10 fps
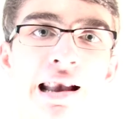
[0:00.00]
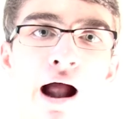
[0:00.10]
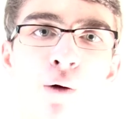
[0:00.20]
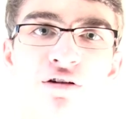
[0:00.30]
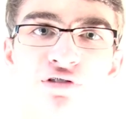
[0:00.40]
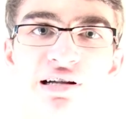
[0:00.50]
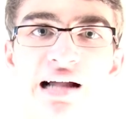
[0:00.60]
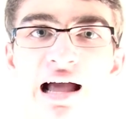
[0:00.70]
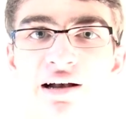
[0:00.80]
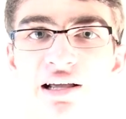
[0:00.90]
Now, if the
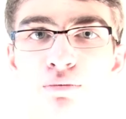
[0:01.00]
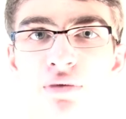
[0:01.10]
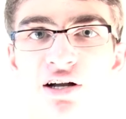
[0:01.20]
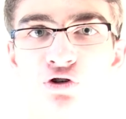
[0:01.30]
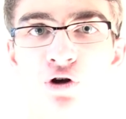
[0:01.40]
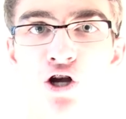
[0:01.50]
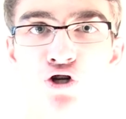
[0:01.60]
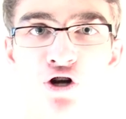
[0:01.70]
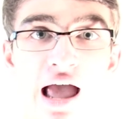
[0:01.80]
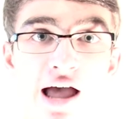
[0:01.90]
Kennedy
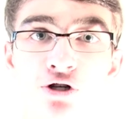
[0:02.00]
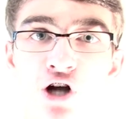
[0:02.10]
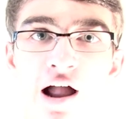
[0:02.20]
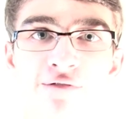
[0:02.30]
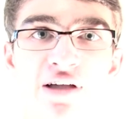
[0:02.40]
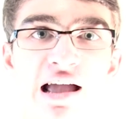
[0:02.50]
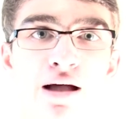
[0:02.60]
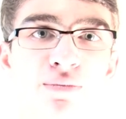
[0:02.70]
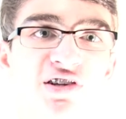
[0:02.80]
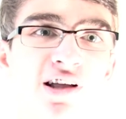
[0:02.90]
administration and JFK
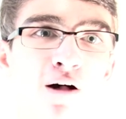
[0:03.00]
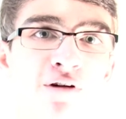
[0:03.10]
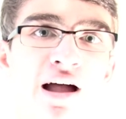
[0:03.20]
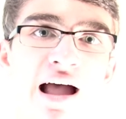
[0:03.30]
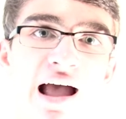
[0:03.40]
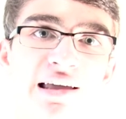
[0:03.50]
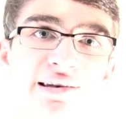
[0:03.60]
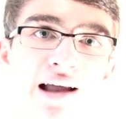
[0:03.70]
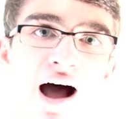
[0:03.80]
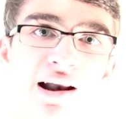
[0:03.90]
himself had
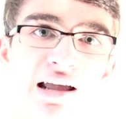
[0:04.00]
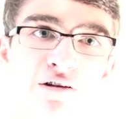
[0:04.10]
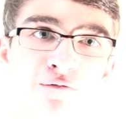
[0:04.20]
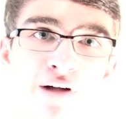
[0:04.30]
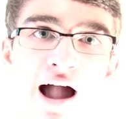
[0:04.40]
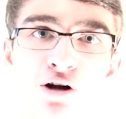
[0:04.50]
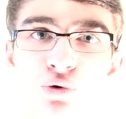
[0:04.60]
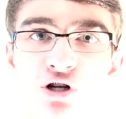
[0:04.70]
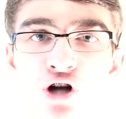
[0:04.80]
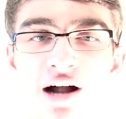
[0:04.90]
not in fact
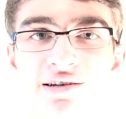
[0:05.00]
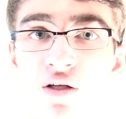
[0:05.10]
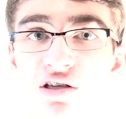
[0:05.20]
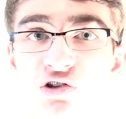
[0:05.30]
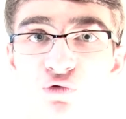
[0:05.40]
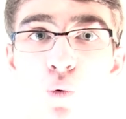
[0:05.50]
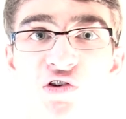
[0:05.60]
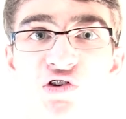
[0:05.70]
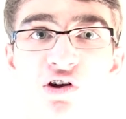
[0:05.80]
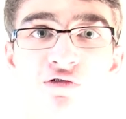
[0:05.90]
rejected these
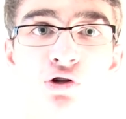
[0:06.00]
voices of the